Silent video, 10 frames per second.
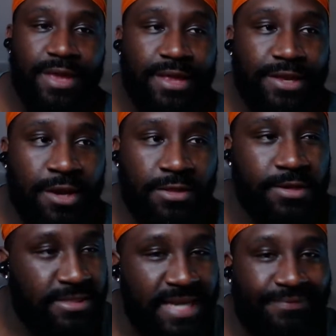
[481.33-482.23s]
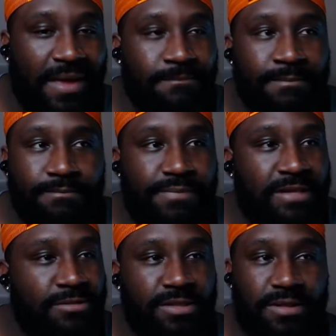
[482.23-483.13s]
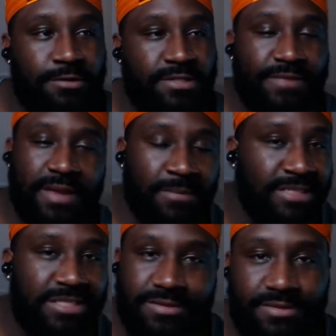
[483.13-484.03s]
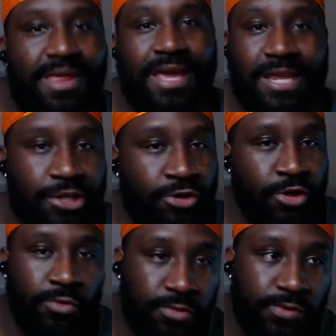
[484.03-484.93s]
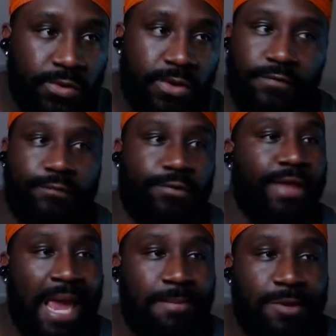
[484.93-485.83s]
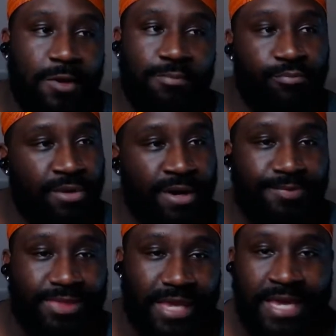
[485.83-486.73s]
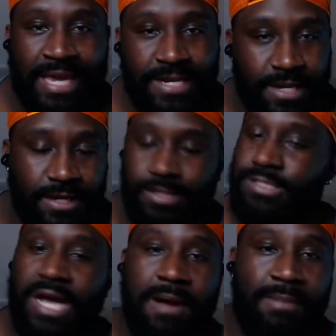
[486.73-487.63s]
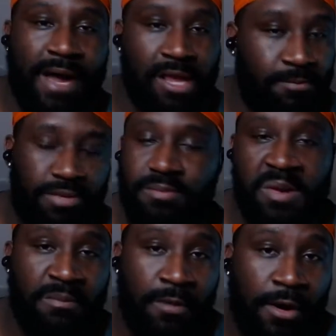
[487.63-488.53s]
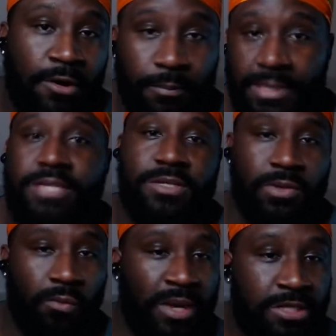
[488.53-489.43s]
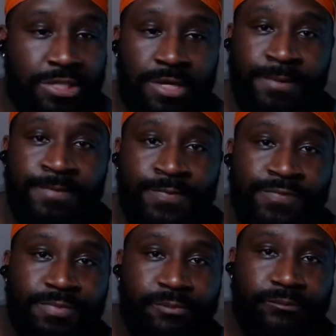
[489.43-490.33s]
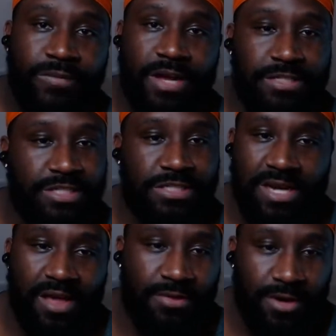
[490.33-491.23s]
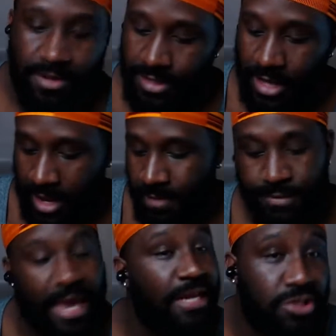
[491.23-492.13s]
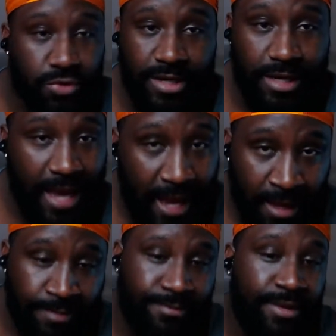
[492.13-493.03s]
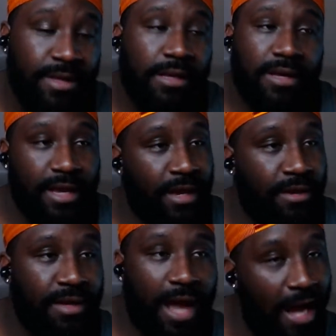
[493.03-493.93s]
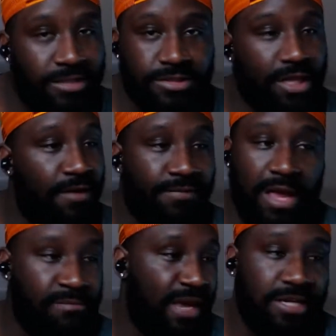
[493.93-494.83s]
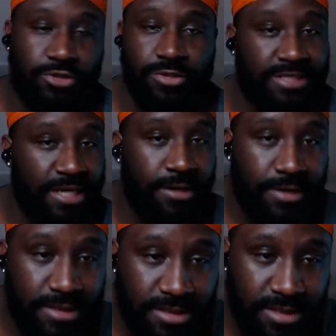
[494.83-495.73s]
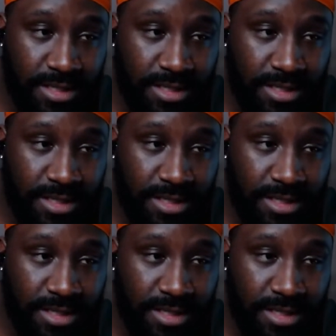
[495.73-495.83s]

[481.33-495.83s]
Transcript: you know, there's not that much they can do for the GameCube. But EA did a good job by implementing Mario, Peach, and Luigi. And it's just another NBA Street game, and I just love the NBA Street series.